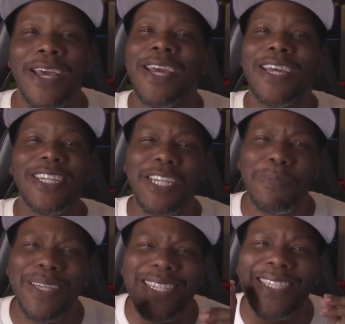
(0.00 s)
It should
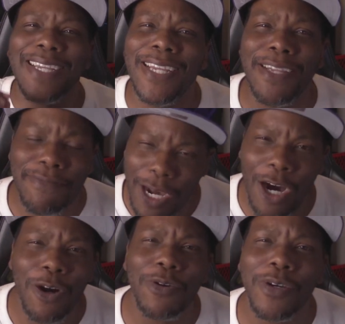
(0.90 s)
be Steve, the
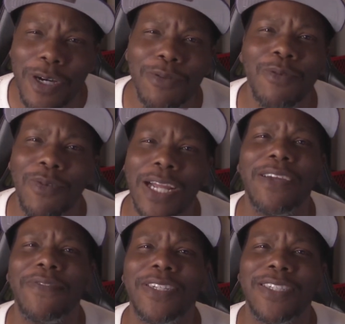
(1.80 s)
owner of the
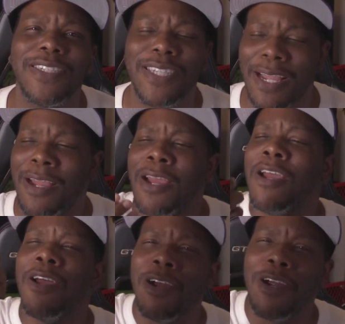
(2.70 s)
Ravens. Is
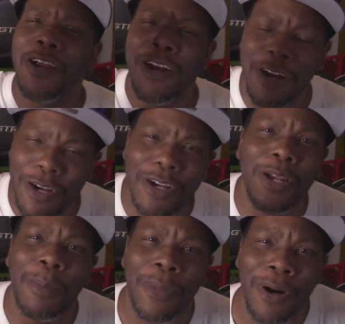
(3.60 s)
here,
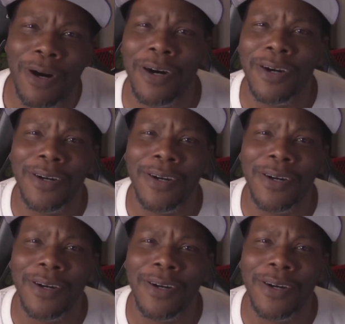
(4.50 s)
Lamar.